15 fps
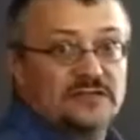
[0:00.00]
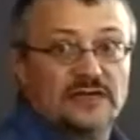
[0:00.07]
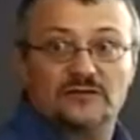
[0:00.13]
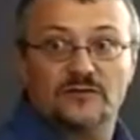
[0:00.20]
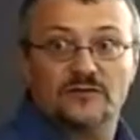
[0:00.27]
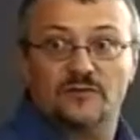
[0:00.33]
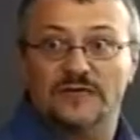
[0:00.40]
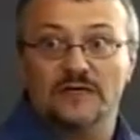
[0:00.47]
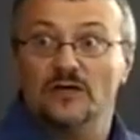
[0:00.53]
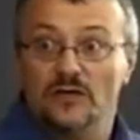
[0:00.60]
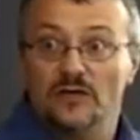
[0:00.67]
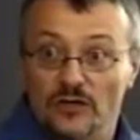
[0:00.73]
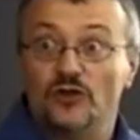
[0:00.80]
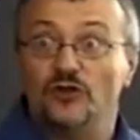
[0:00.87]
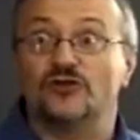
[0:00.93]
to be,
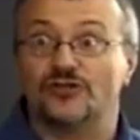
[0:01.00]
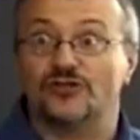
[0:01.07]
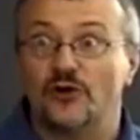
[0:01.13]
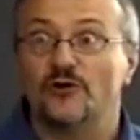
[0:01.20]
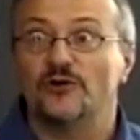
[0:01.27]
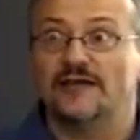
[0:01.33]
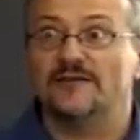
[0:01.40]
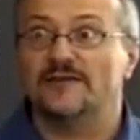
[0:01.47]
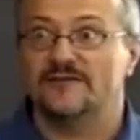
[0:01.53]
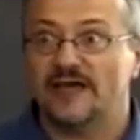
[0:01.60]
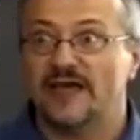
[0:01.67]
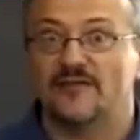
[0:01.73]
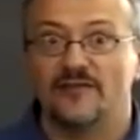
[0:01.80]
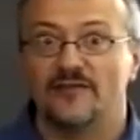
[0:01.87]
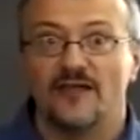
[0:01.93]
you're starting to get
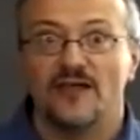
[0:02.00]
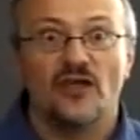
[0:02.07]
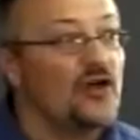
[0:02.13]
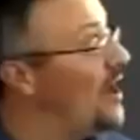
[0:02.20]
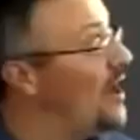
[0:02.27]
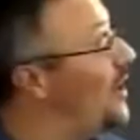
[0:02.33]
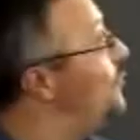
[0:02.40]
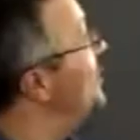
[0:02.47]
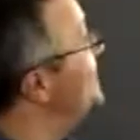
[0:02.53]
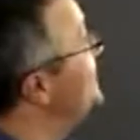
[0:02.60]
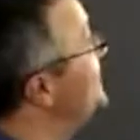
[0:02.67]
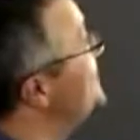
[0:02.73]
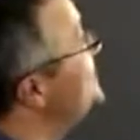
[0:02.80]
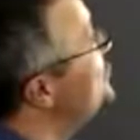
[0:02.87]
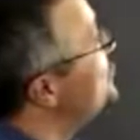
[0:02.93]
death. And what
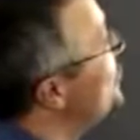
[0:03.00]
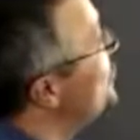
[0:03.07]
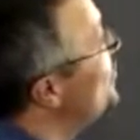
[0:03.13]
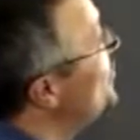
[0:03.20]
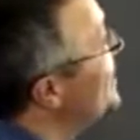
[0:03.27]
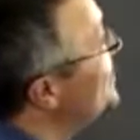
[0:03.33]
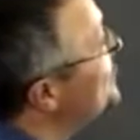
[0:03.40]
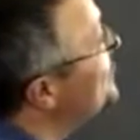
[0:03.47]
this is showing is the